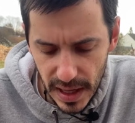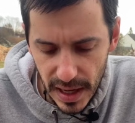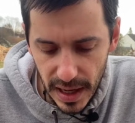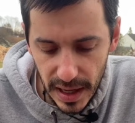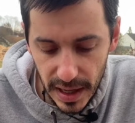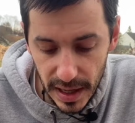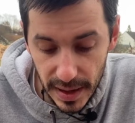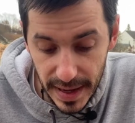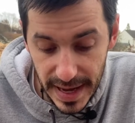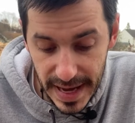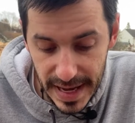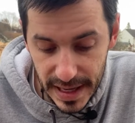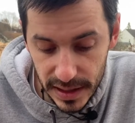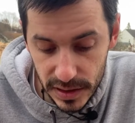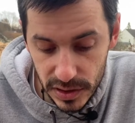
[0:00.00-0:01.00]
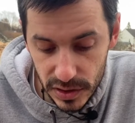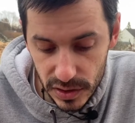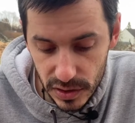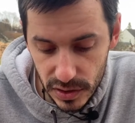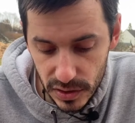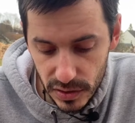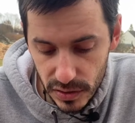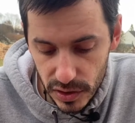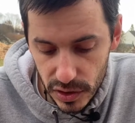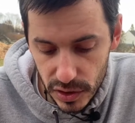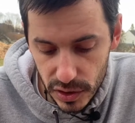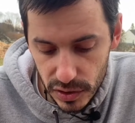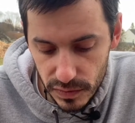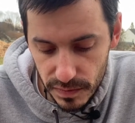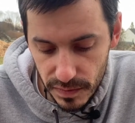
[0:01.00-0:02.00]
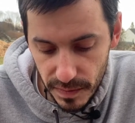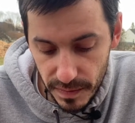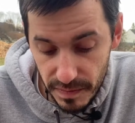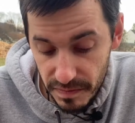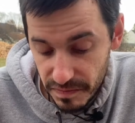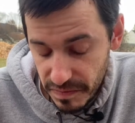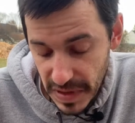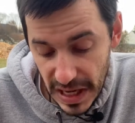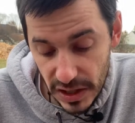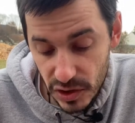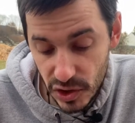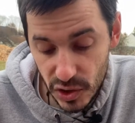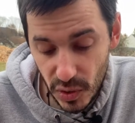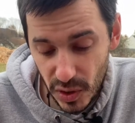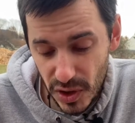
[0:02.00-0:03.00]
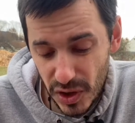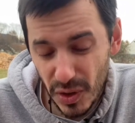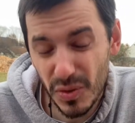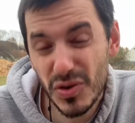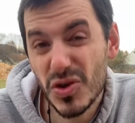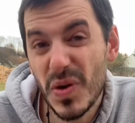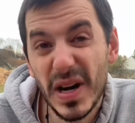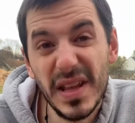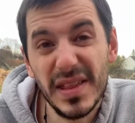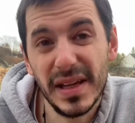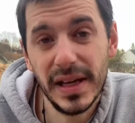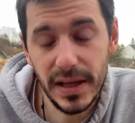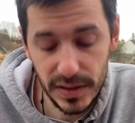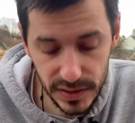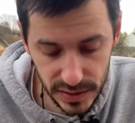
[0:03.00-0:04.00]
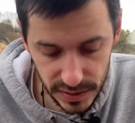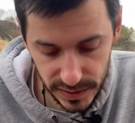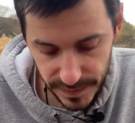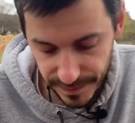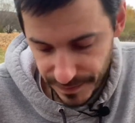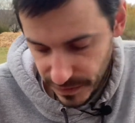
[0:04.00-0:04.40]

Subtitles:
And in short, you don't do anything else.